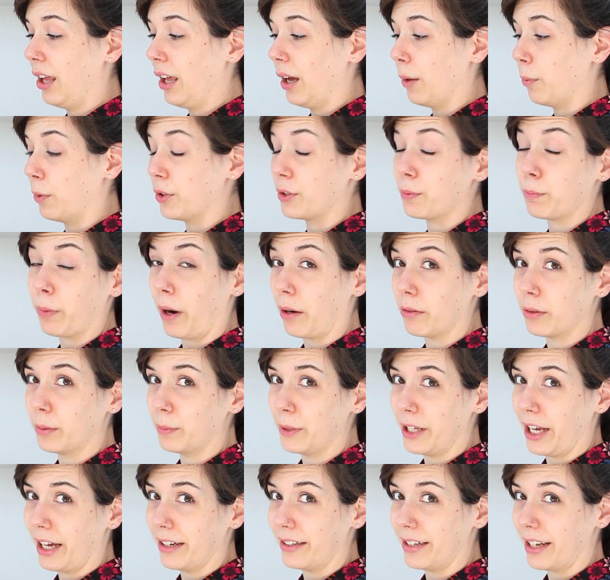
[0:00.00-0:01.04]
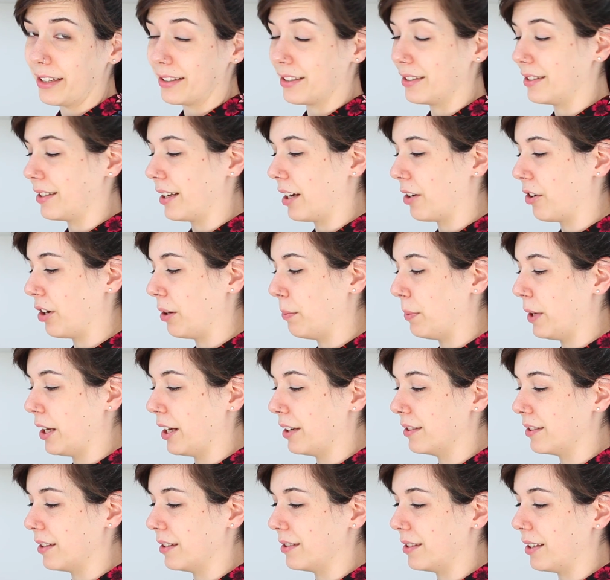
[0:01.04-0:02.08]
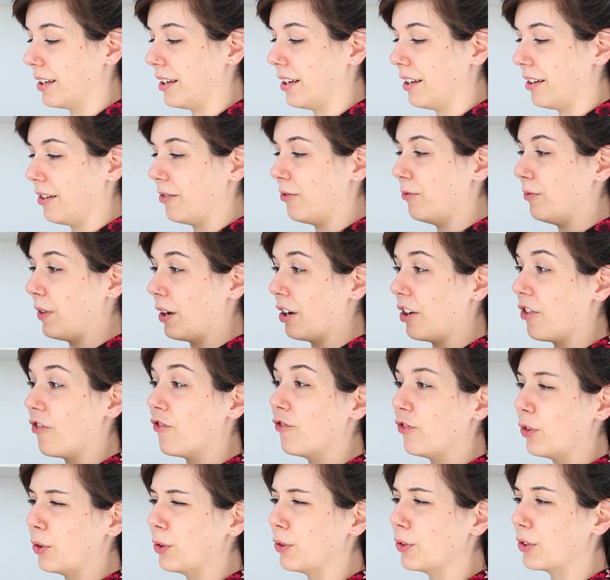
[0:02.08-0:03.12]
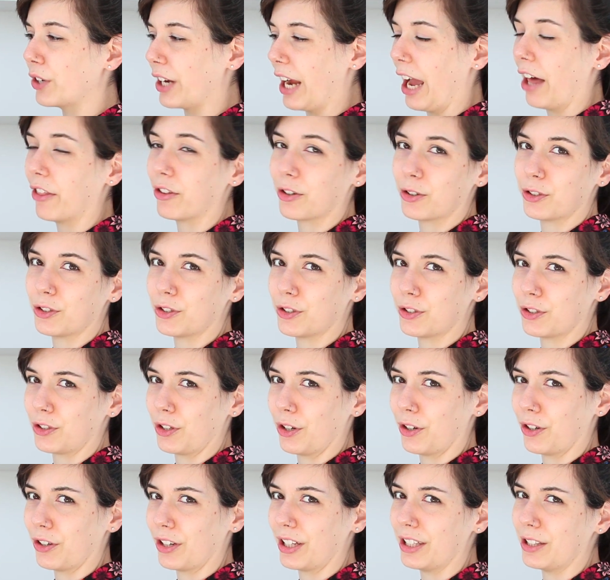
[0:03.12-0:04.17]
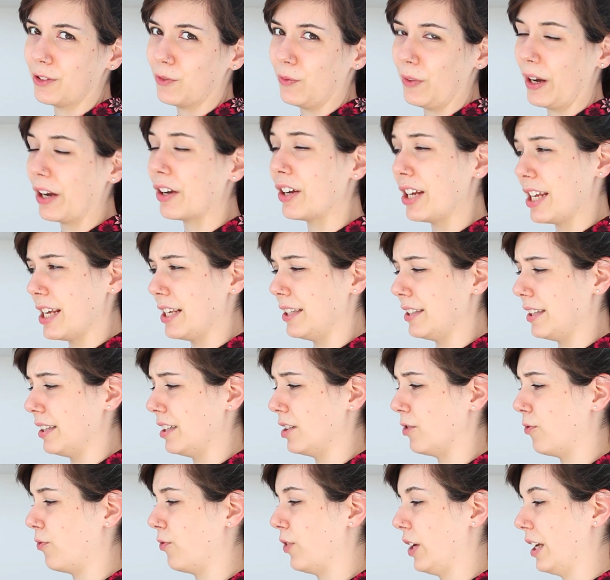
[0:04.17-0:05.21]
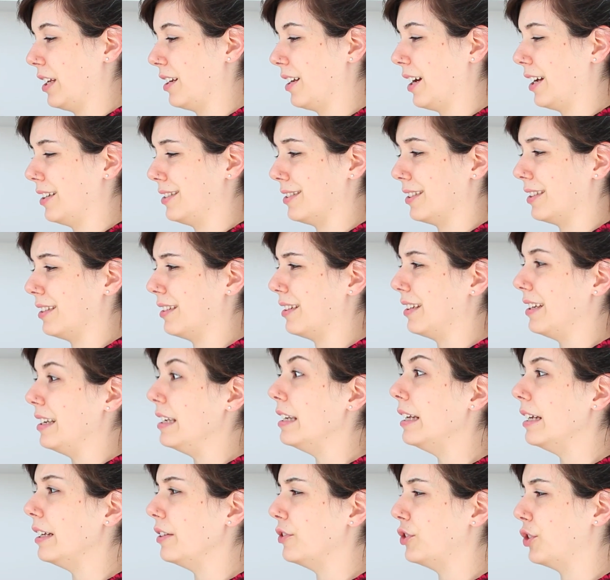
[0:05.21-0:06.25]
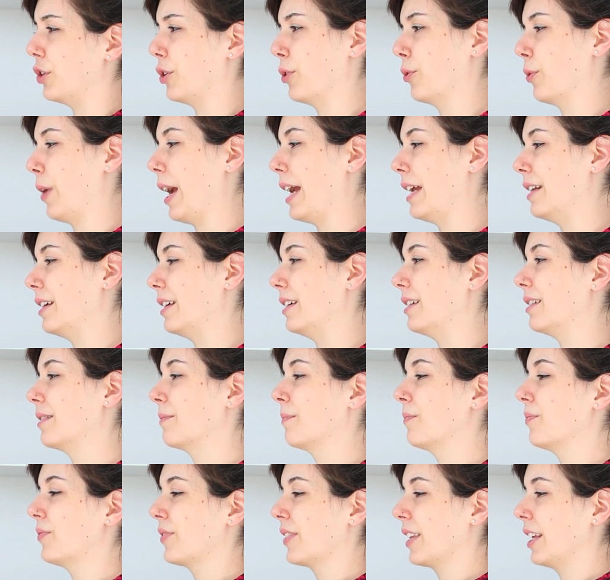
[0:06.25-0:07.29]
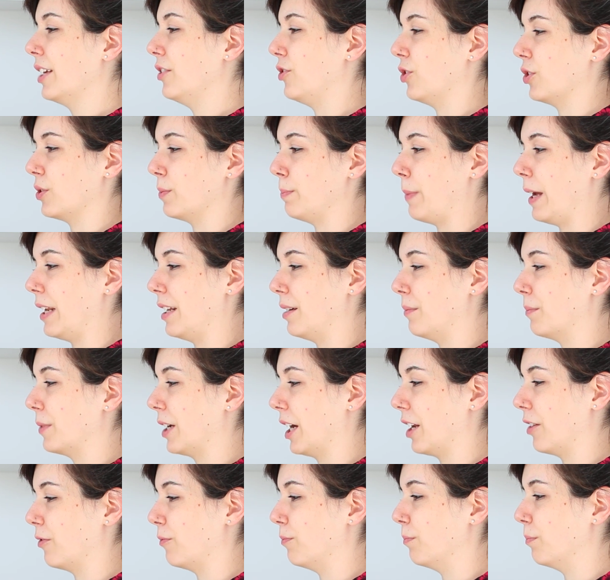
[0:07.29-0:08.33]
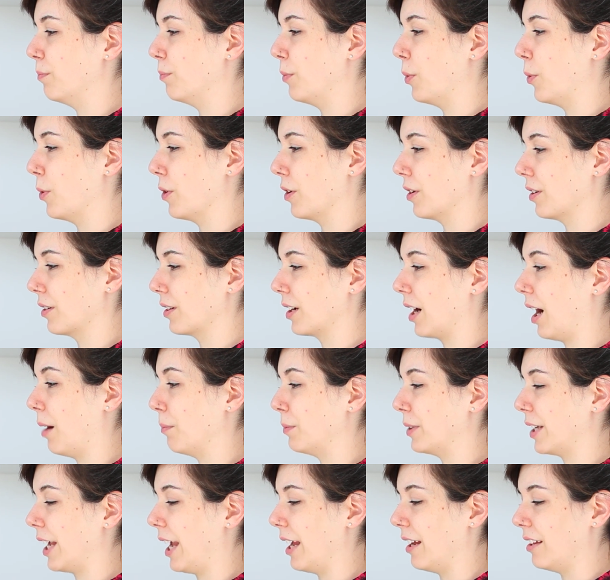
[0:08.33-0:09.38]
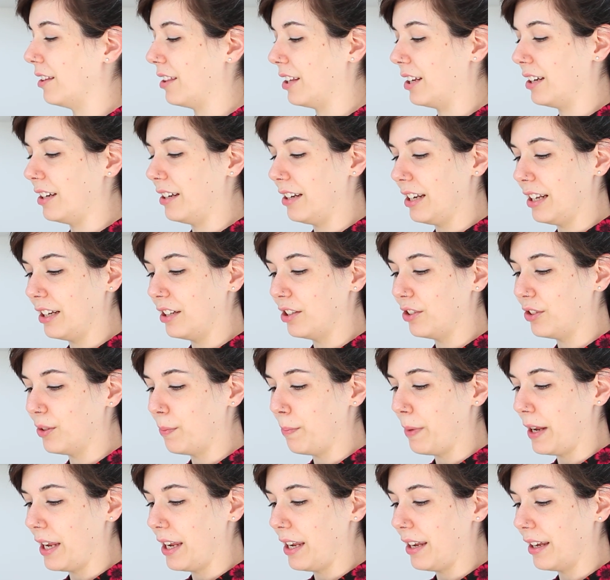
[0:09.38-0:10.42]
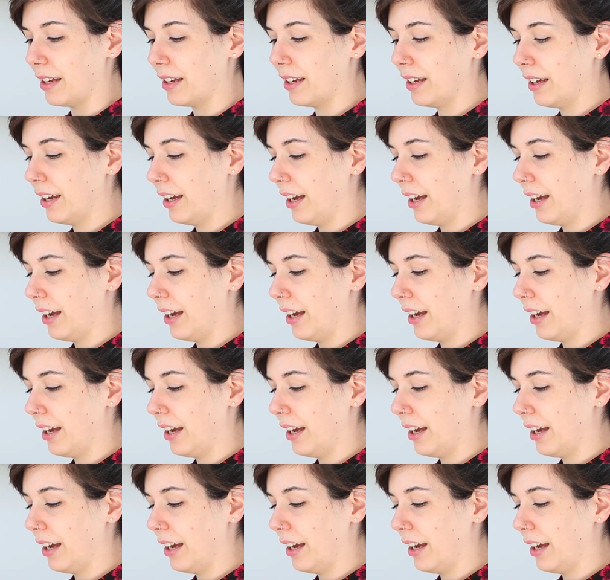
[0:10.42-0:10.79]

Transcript: was probably unnecessary because it's a very full gathered skirt. It's very easy to fit. I didn't need to grade it. Just made it kind of more complicated than it needed to be.